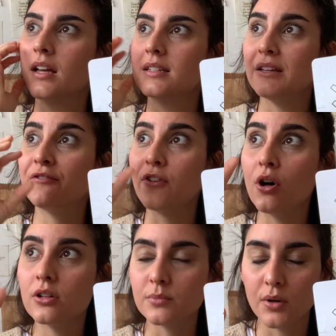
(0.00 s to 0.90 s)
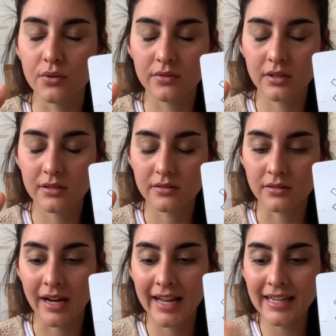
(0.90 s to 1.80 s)
default mode,
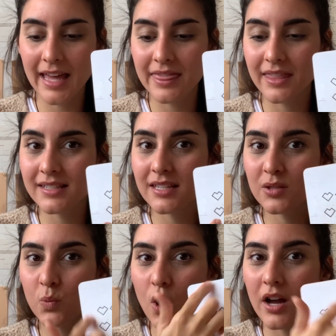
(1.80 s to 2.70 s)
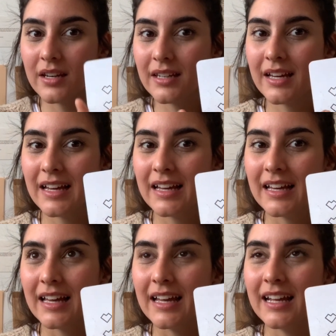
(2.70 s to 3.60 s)
right? And this is what
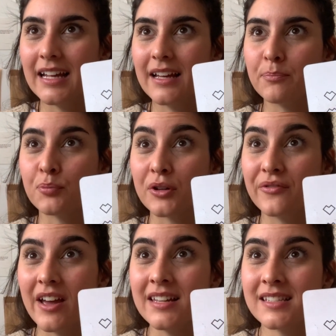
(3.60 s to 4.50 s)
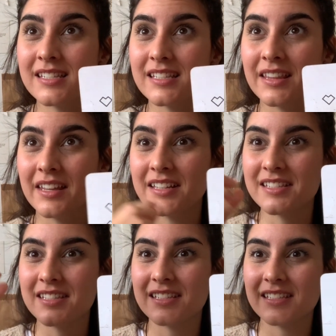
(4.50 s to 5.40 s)
prevents
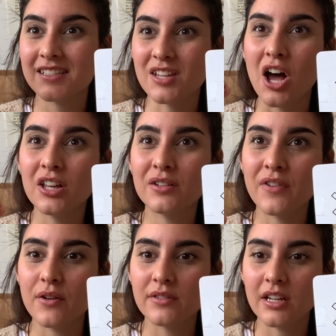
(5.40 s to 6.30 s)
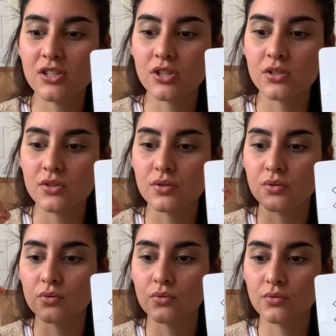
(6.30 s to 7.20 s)
this solid foundation
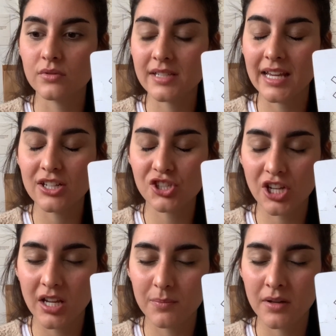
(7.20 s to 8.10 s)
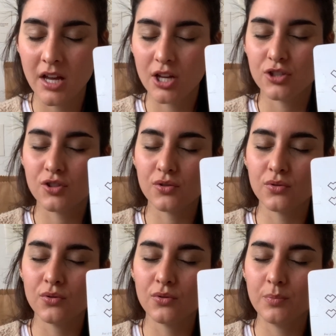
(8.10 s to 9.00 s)
to take shape,
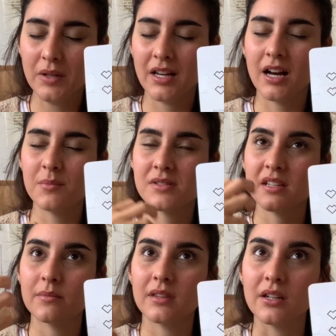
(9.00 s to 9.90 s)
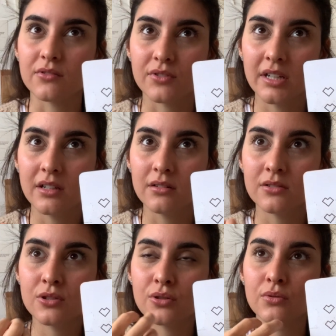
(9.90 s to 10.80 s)
to become something real,
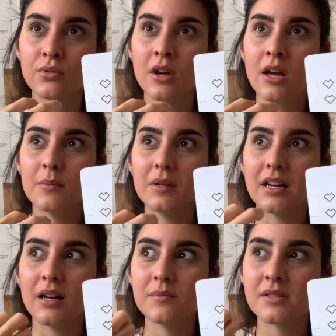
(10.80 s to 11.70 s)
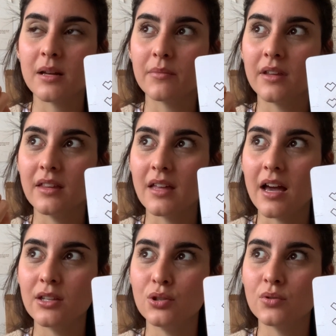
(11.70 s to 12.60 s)
to become something
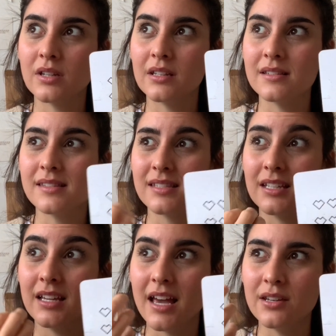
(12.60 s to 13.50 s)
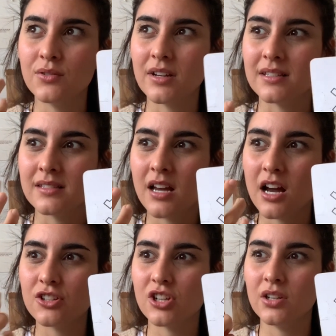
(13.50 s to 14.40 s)
that you can see and you can
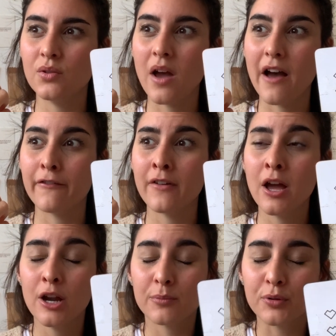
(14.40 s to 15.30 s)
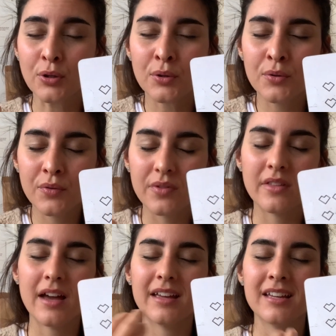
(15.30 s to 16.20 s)
touch, and you have proof
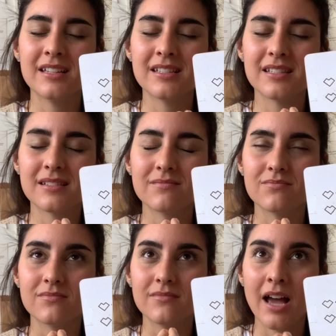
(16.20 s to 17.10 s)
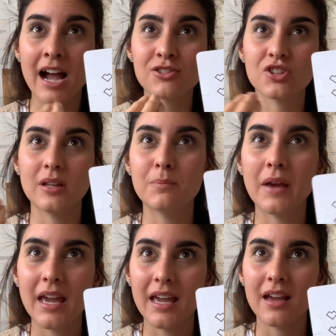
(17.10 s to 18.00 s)
that is actually
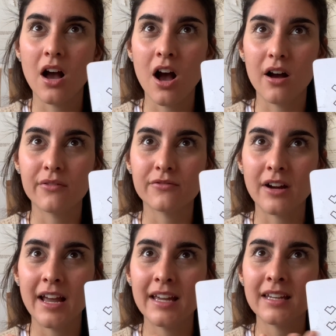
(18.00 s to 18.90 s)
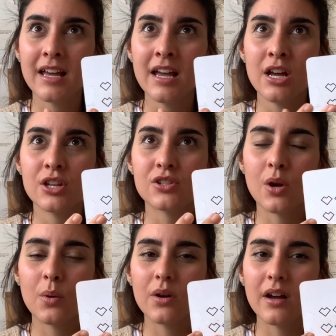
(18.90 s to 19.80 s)
paying off, right?
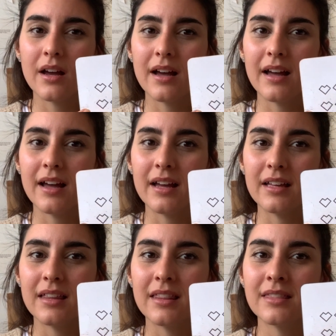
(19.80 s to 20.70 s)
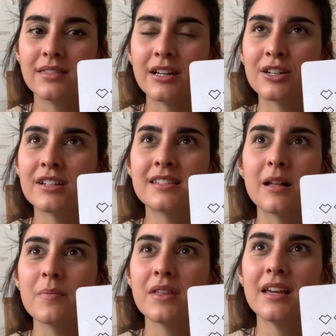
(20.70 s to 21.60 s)
So there is
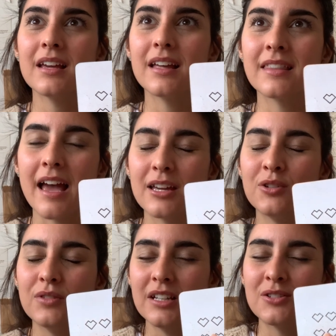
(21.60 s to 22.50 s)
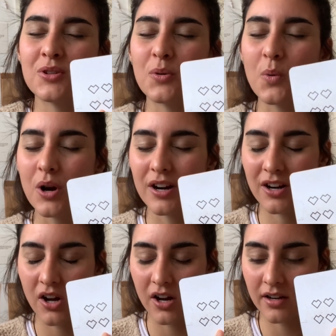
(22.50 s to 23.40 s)
something that you need to
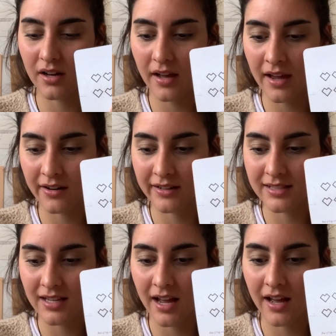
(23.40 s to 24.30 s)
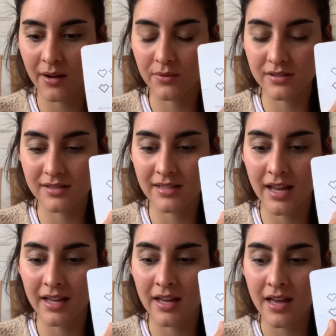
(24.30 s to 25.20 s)
work on, Aries, I want to
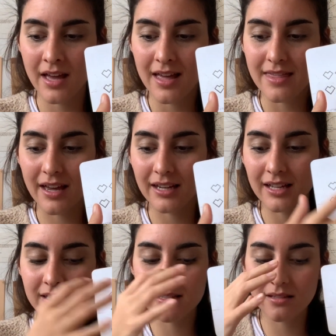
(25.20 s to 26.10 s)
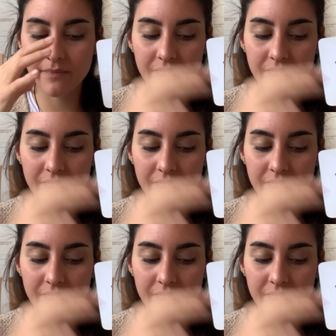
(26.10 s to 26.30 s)
say, that is